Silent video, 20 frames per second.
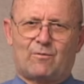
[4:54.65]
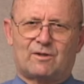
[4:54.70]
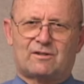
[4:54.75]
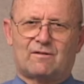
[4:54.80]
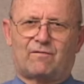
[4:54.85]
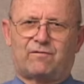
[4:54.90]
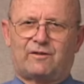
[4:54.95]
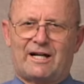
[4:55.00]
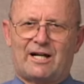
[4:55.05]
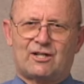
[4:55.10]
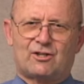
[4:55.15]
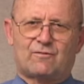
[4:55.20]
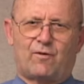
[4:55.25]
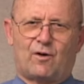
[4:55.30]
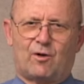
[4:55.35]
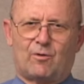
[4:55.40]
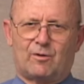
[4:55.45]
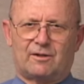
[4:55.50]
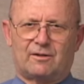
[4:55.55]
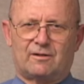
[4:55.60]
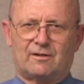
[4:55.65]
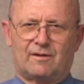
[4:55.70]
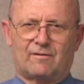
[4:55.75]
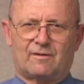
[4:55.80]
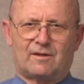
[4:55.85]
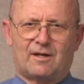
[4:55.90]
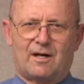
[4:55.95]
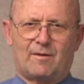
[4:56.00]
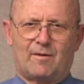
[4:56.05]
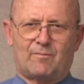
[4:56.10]
what's a flash forward?
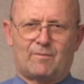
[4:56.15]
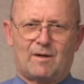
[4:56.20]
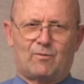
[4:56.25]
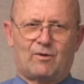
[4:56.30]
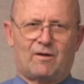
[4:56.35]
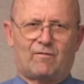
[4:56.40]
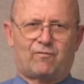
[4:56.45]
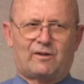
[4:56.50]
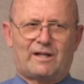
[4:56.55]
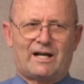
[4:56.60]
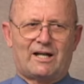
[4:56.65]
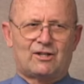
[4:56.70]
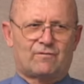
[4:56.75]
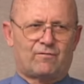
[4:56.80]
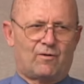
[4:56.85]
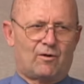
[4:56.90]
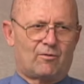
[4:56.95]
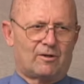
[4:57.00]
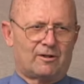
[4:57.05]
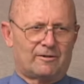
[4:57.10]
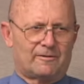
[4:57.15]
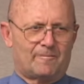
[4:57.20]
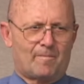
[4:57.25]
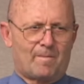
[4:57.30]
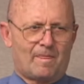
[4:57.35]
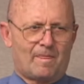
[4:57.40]
I'm going to flash forward